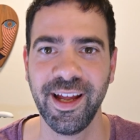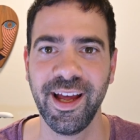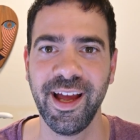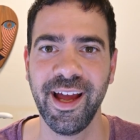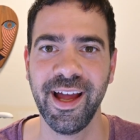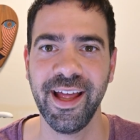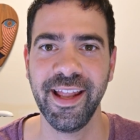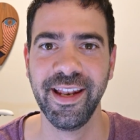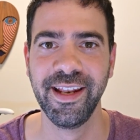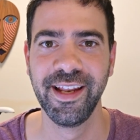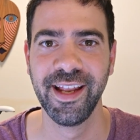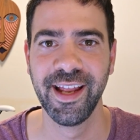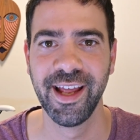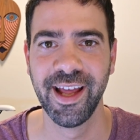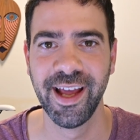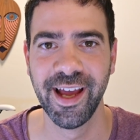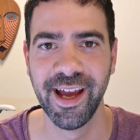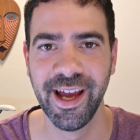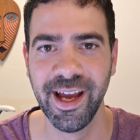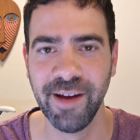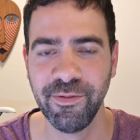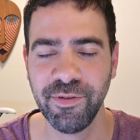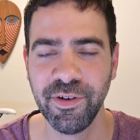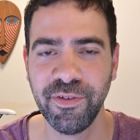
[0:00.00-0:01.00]
and
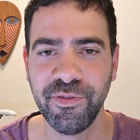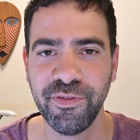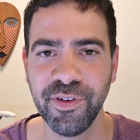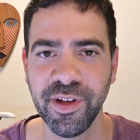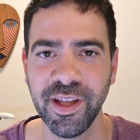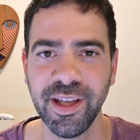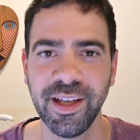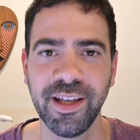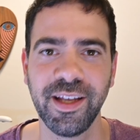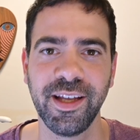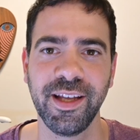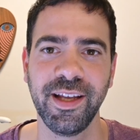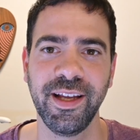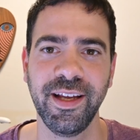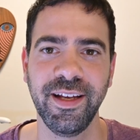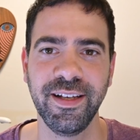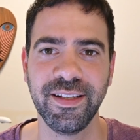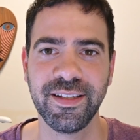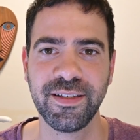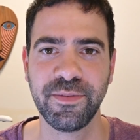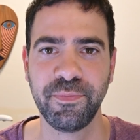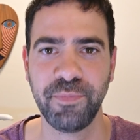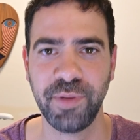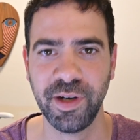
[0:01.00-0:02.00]
everything
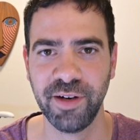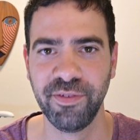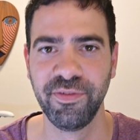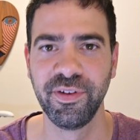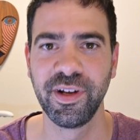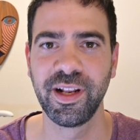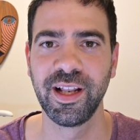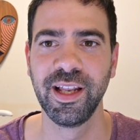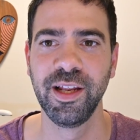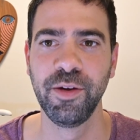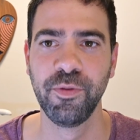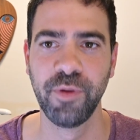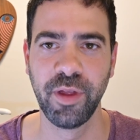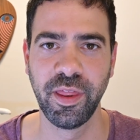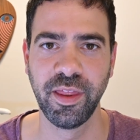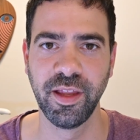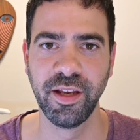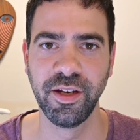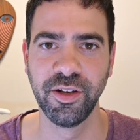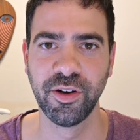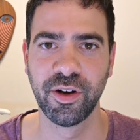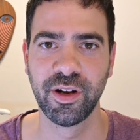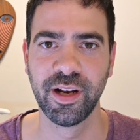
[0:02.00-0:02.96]
is perfectly within your